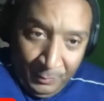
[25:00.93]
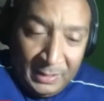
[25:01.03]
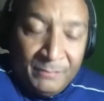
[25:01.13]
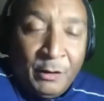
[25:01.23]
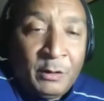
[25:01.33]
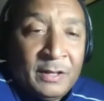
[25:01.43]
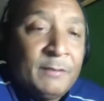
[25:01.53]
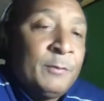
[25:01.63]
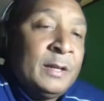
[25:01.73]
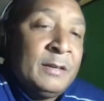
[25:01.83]
when he voted,
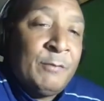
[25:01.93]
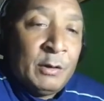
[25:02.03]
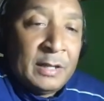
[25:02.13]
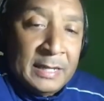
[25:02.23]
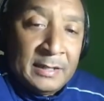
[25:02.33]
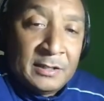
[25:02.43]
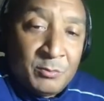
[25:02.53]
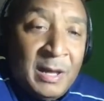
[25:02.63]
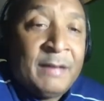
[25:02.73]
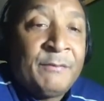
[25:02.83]
he and his
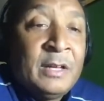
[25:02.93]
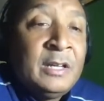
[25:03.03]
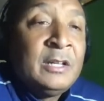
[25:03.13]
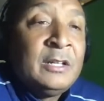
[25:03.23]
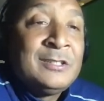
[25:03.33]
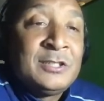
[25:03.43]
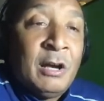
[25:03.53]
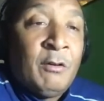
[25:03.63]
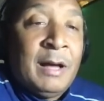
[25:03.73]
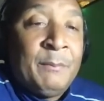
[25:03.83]
wife.
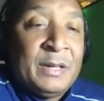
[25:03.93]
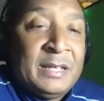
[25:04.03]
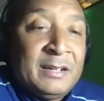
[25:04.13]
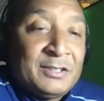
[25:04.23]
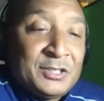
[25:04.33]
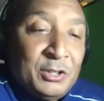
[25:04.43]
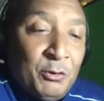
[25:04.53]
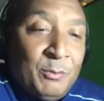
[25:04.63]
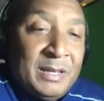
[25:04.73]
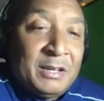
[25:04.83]
So I mean, there's so
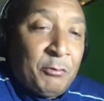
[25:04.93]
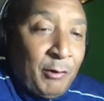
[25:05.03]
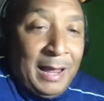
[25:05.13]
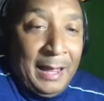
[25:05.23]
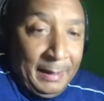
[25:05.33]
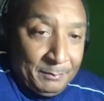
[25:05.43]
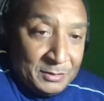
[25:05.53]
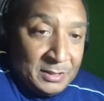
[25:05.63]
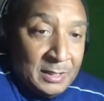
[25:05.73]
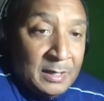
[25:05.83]
many
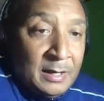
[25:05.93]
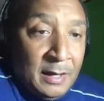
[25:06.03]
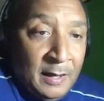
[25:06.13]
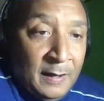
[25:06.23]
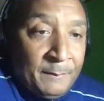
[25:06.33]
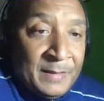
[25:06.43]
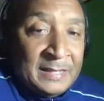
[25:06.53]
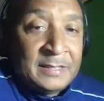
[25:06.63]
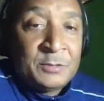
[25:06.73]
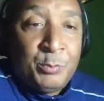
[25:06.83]
crimes that
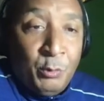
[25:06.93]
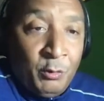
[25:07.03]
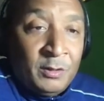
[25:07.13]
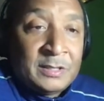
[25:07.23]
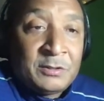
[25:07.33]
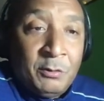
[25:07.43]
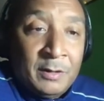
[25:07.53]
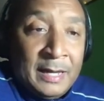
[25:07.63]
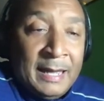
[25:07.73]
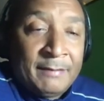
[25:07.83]
this bull is going
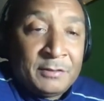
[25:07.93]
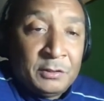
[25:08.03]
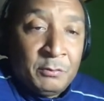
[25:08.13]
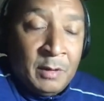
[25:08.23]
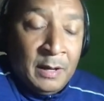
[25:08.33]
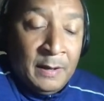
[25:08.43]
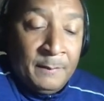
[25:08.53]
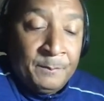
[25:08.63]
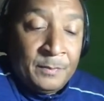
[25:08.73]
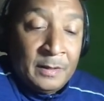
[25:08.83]
to have
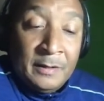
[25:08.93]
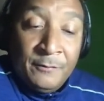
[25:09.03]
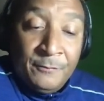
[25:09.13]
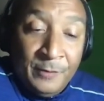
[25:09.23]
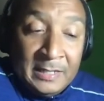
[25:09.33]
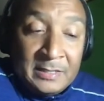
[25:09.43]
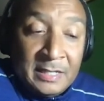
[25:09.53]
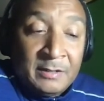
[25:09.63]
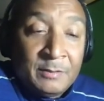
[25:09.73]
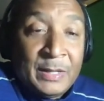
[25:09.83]
to
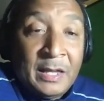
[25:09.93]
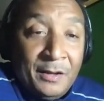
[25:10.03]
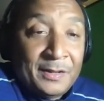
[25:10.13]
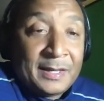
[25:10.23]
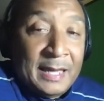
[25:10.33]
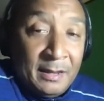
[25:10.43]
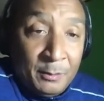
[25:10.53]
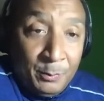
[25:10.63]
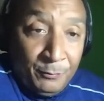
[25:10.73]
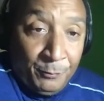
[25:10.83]
face and be held
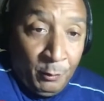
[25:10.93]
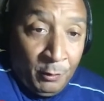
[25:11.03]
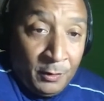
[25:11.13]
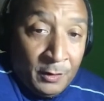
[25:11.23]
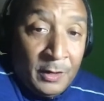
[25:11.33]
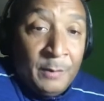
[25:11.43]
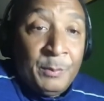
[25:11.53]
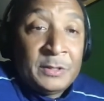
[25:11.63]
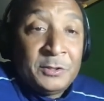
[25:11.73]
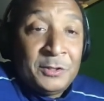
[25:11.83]
accountable for.
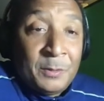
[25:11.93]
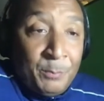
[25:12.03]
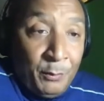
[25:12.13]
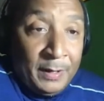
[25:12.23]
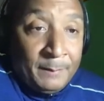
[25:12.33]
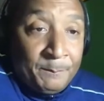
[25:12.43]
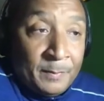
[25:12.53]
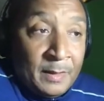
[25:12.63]
But to your point,